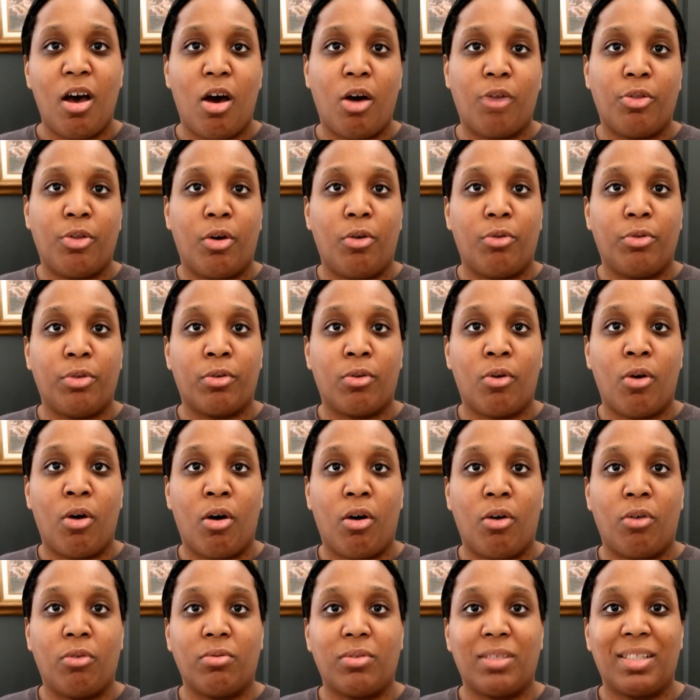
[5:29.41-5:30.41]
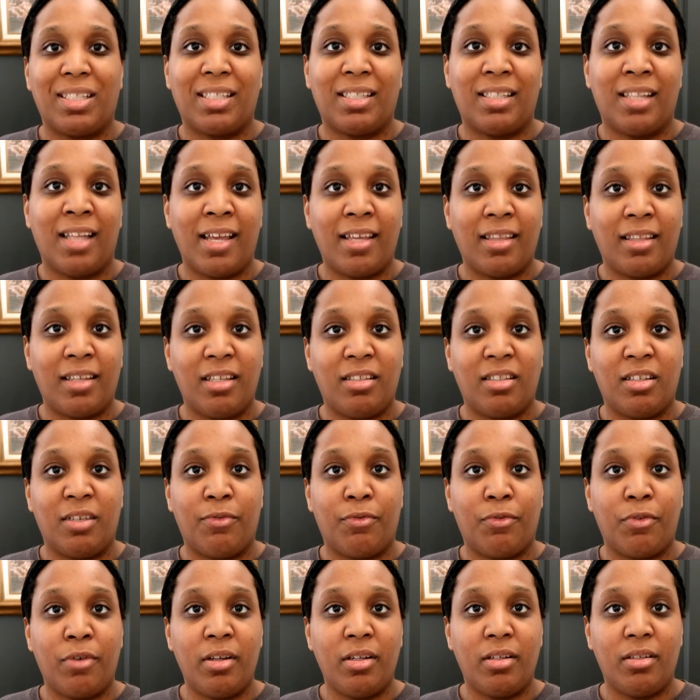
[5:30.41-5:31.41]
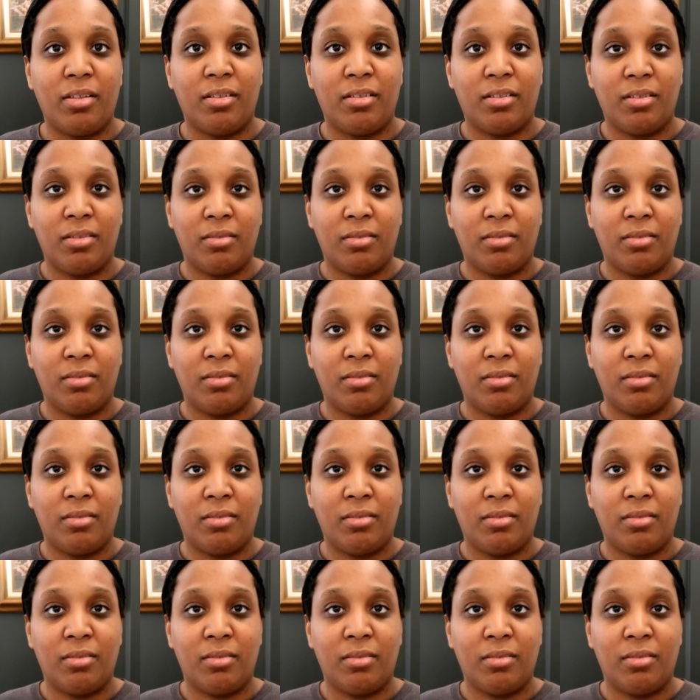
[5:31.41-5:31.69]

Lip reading: although they're all slightly different.